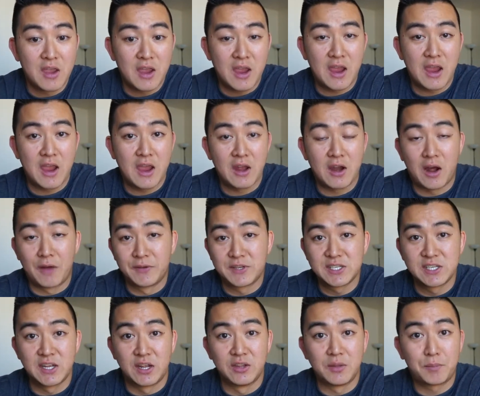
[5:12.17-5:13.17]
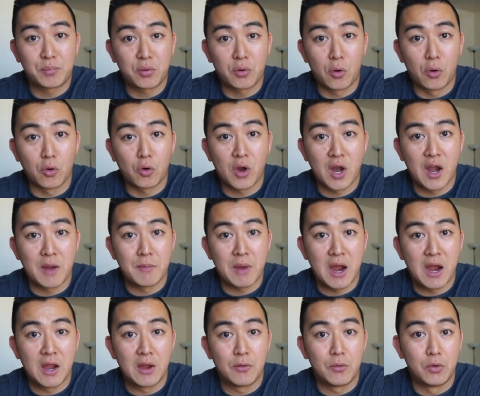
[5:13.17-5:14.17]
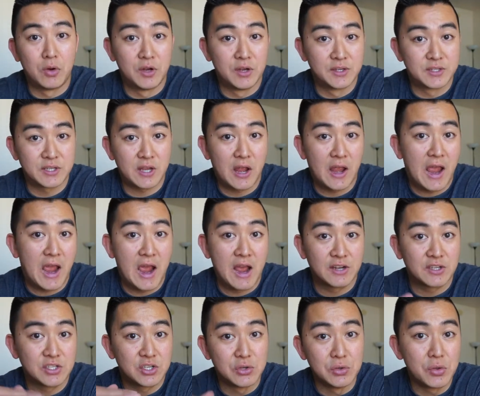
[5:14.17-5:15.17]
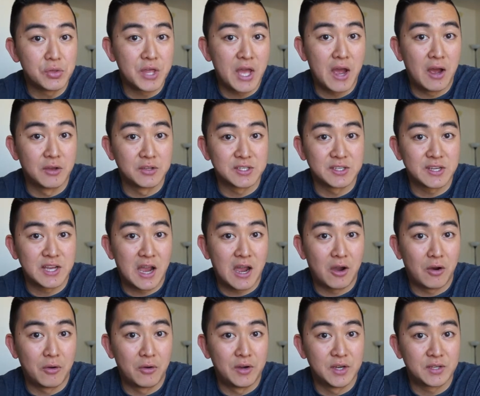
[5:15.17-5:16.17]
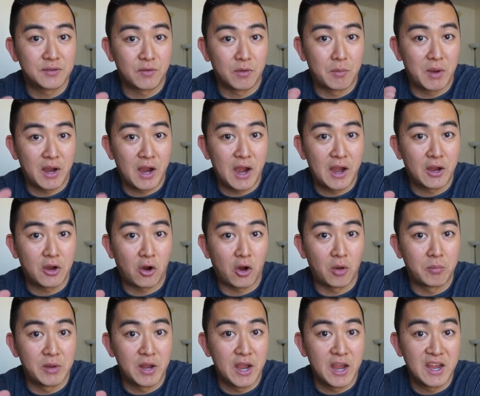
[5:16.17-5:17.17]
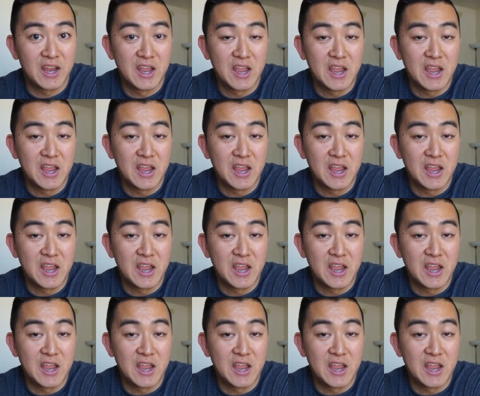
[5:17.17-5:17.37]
And obviously on the program, I was at 2,000 calories for my high carb day